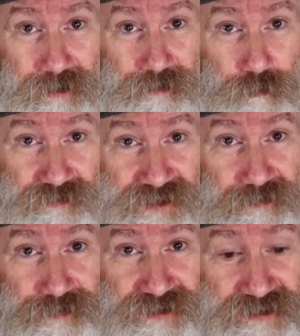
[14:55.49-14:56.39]
and obviously
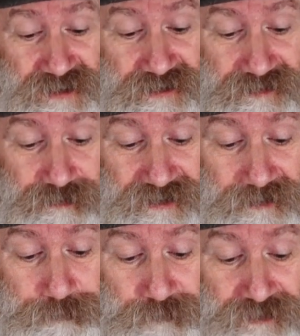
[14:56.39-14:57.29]
for the tea as
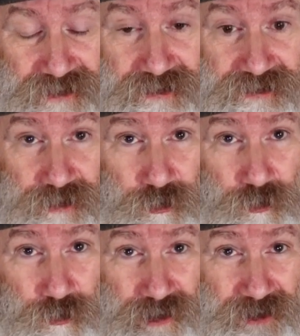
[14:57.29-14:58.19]
well.
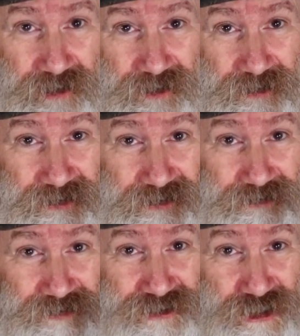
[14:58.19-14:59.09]
So
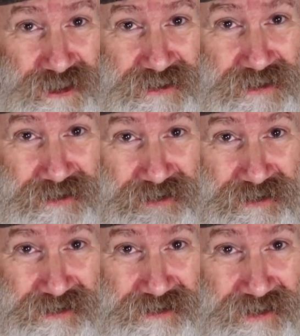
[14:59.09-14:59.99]
eventually,
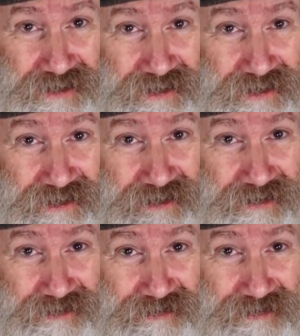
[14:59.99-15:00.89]

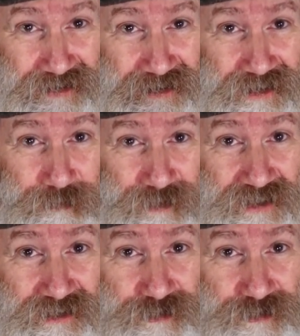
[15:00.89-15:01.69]
yeah, I may